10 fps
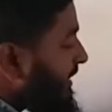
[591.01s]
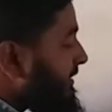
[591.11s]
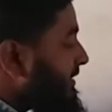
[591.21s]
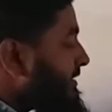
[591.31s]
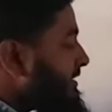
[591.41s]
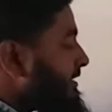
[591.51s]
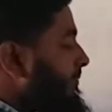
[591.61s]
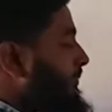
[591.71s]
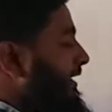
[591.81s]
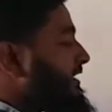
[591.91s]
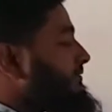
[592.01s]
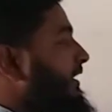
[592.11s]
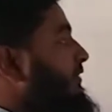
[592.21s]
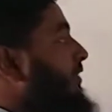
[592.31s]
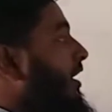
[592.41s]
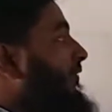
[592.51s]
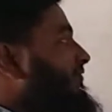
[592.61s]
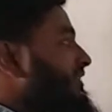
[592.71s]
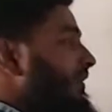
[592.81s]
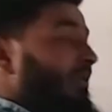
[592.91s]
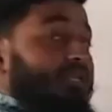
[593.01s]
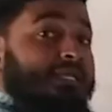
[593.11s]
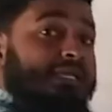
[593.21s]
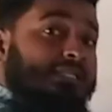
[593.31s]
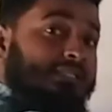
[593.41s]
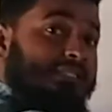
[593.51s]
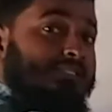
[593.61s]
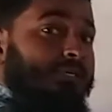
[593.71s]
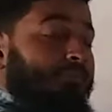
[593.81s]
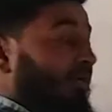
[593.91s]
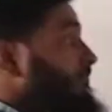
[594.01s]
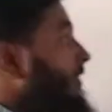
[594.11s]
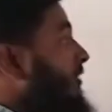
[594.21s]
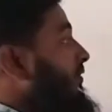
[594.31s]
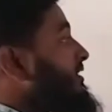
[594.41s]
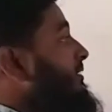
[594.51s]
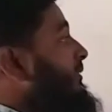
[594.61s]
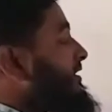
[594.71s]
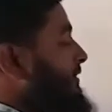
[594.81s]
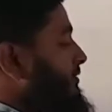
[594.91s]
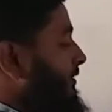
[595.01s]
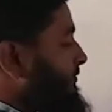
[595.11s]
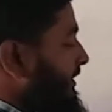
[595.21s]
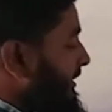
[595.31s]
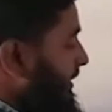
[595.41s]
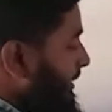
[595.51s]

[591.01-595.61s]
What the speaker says: This is the place value of 7 in this number. What is the place value of 3?